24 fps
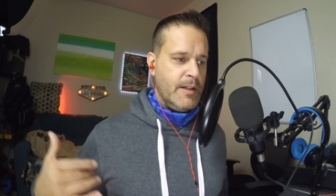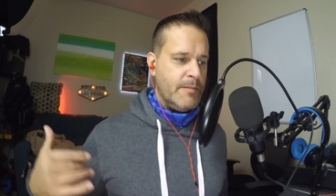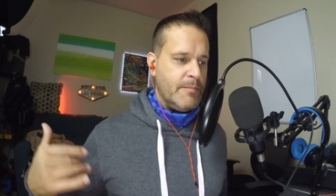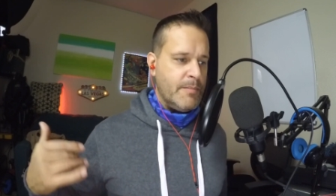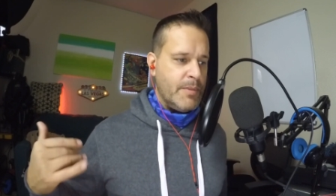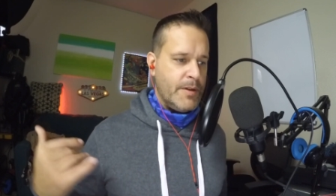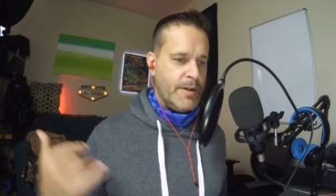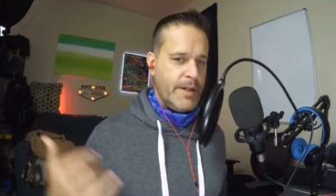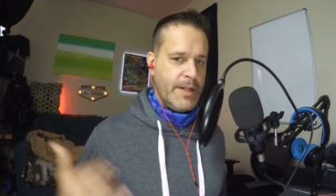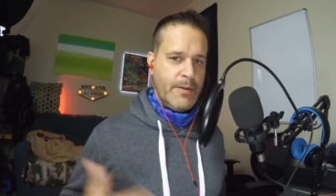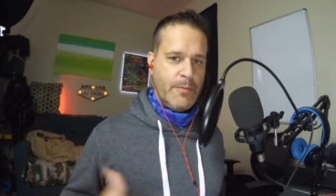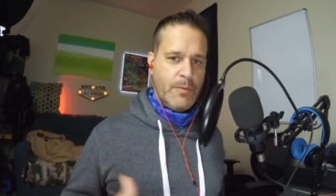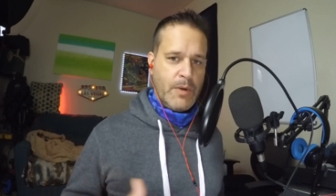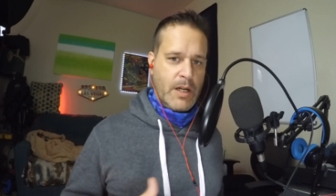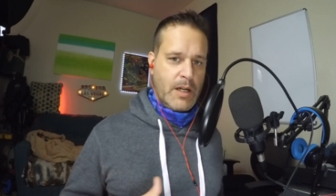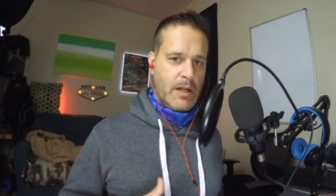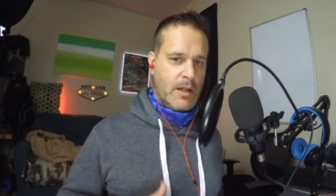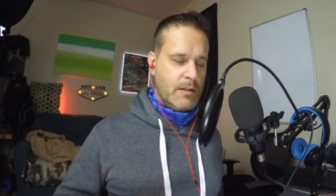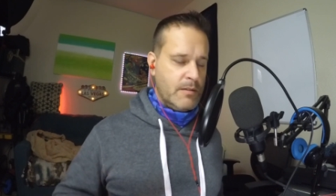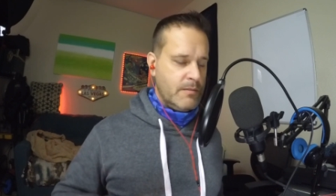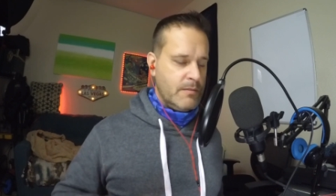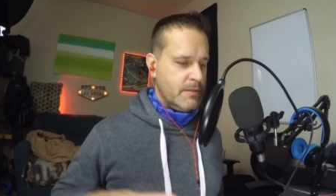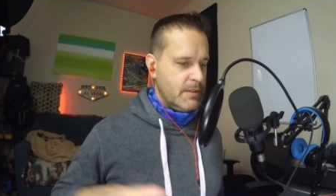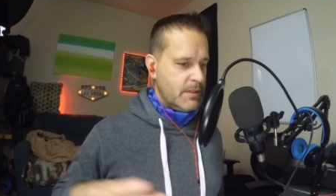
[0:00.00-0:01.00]
Pretty
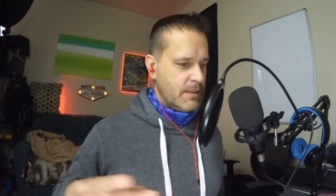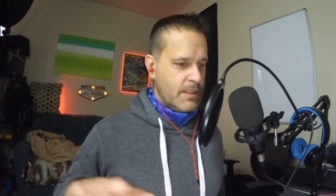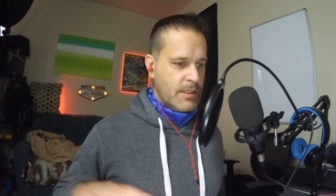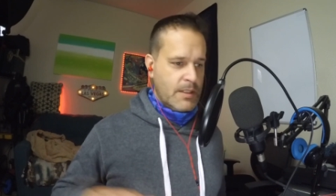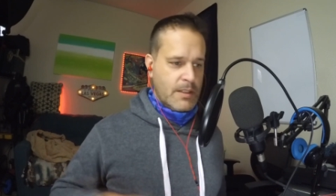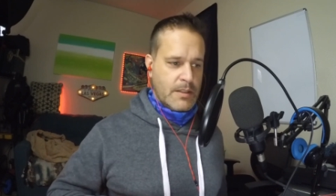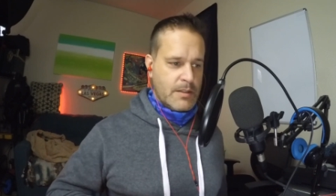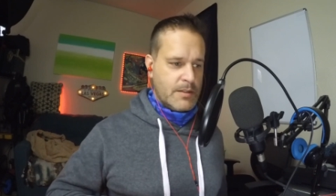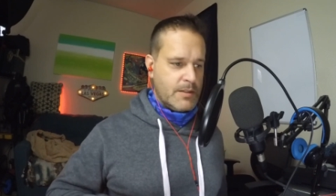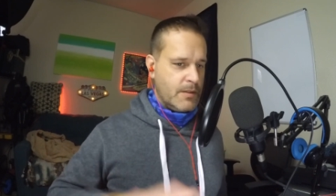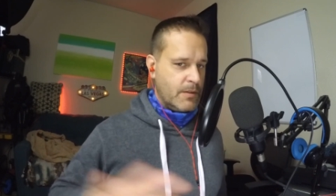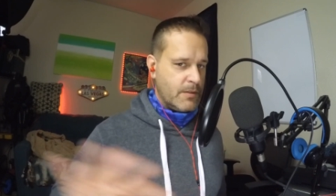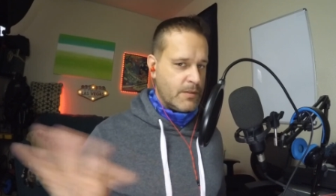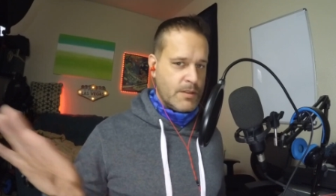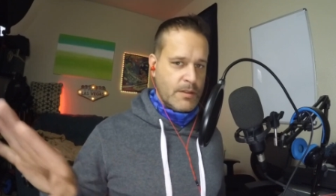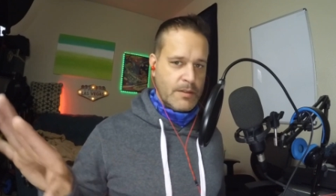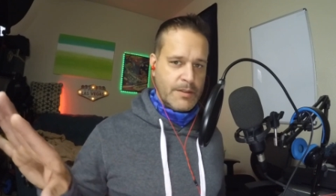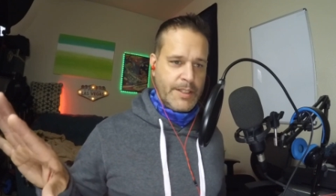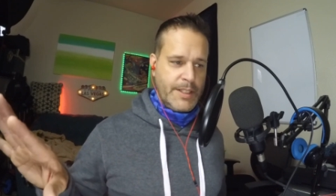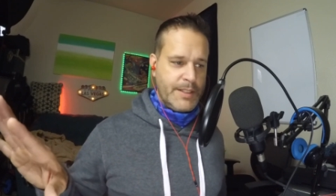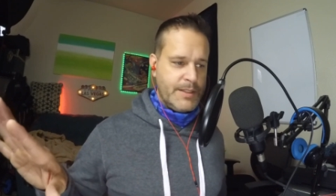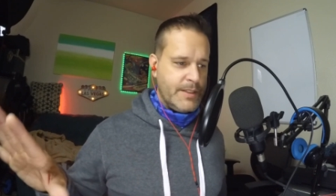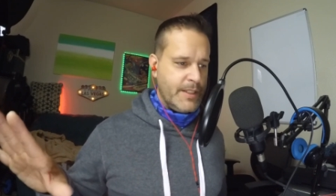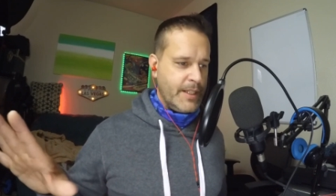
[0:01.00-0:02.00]
well social
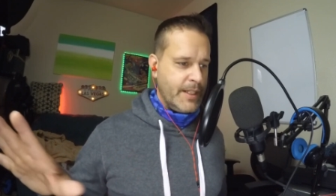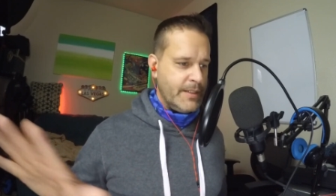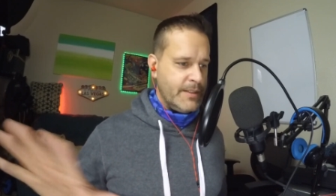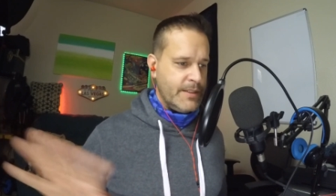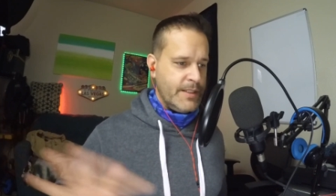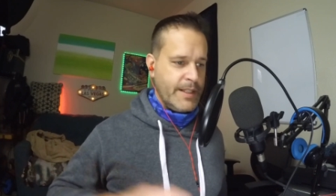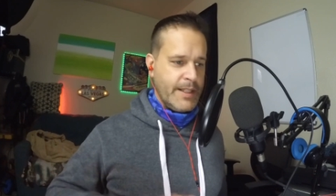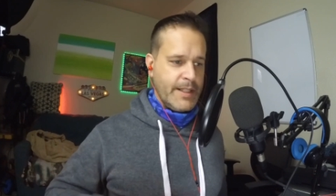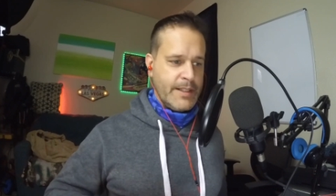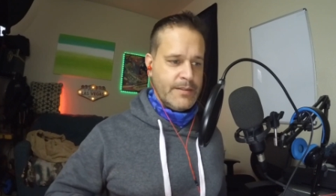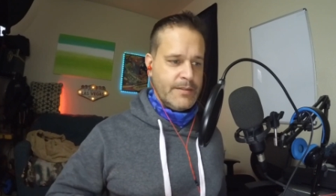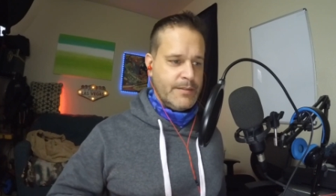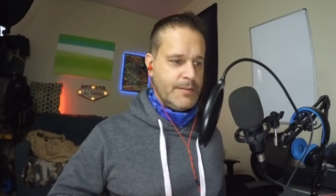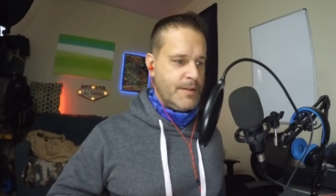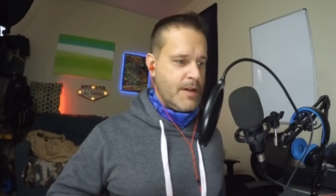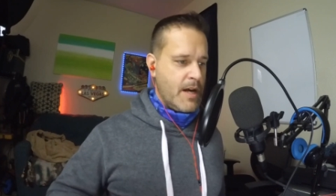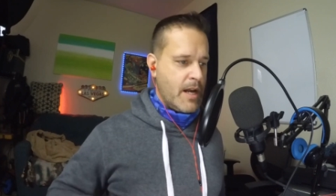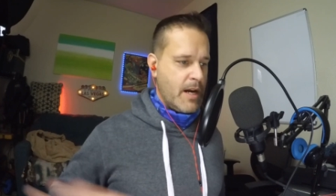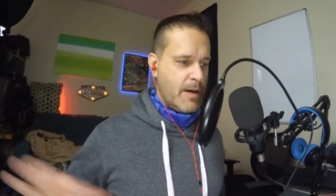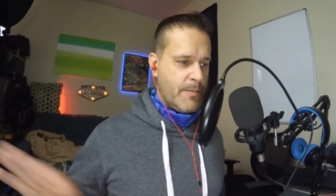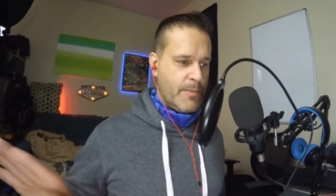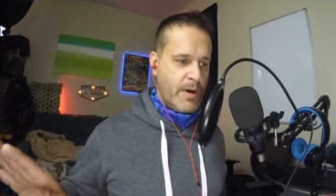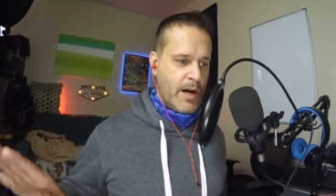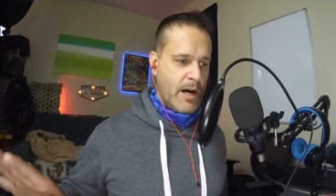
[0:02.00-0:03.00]
distancing is
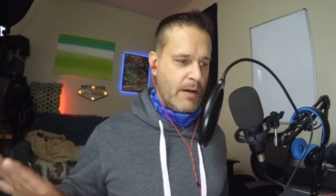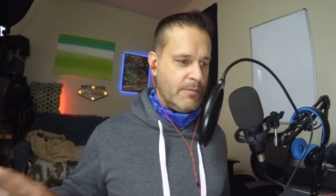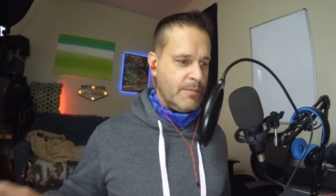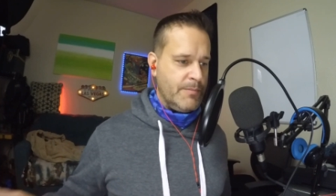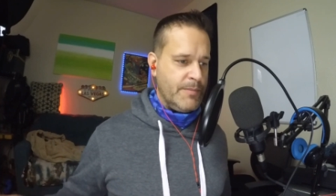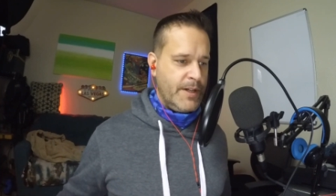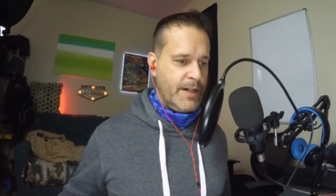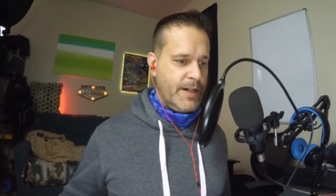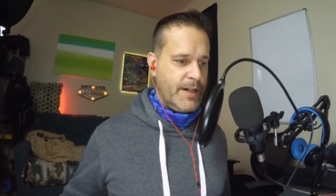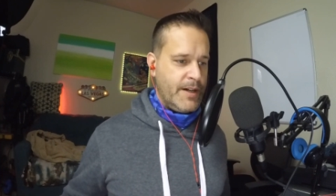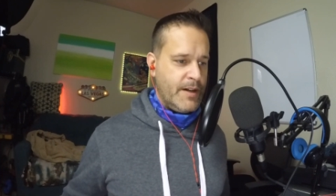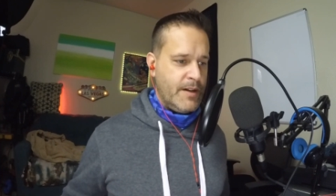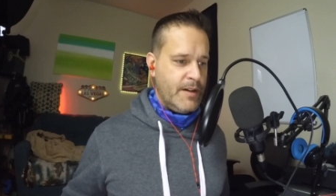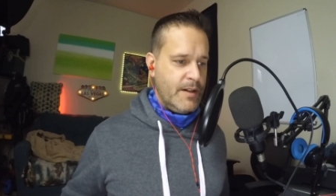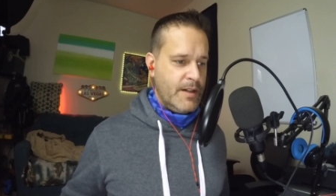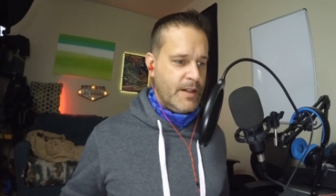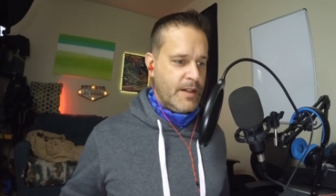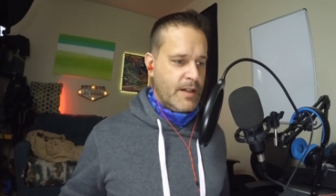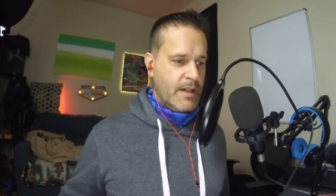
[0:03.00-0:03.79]
not a problem there.